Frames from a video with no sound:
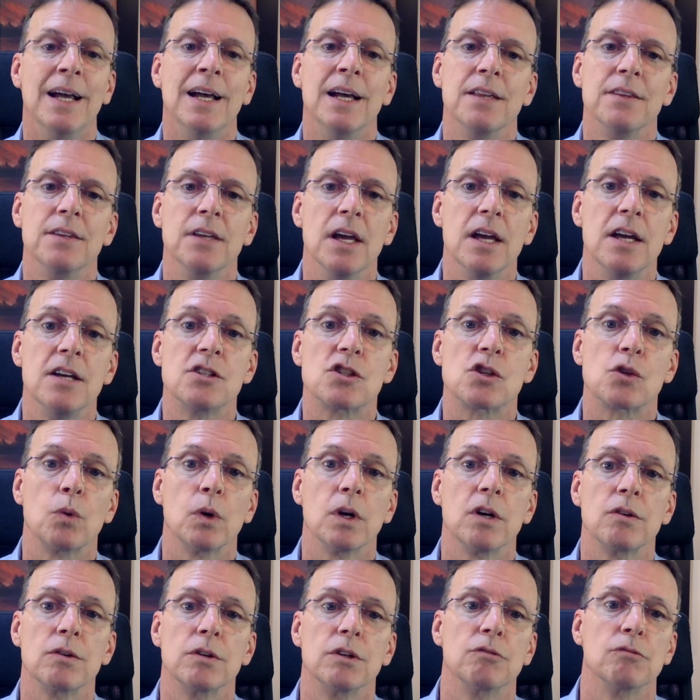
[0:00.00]
The A
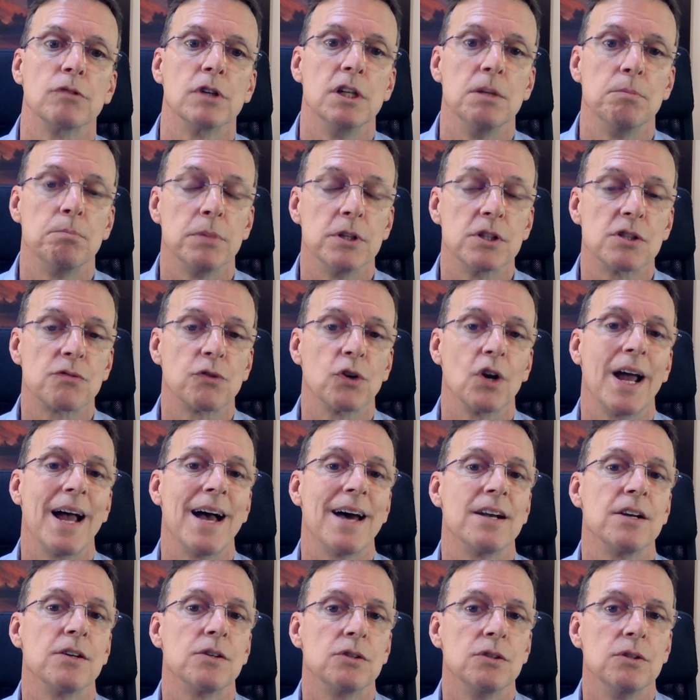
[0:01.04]
squared in reap is for
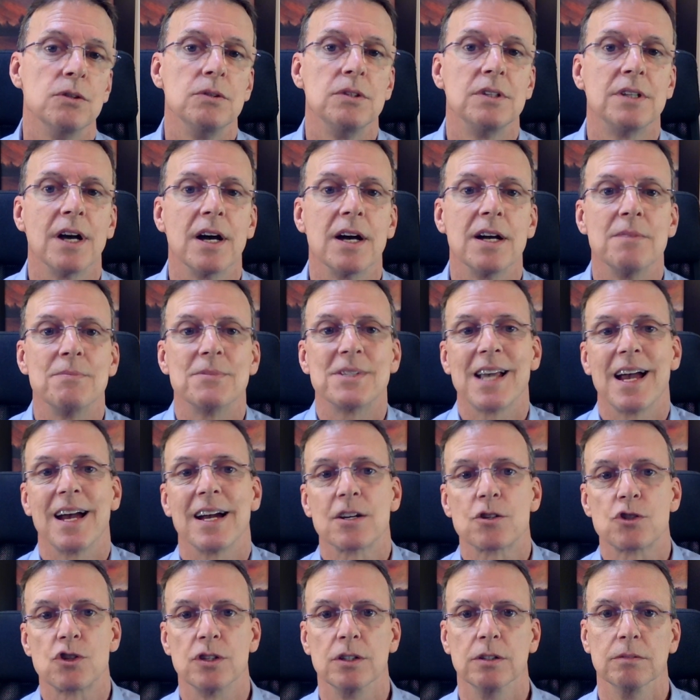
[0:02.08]
attitude times
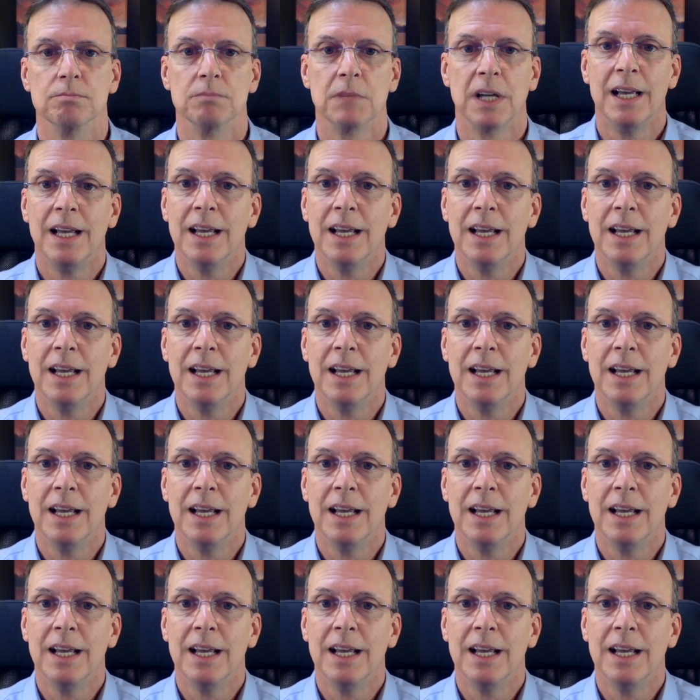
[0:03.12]
action.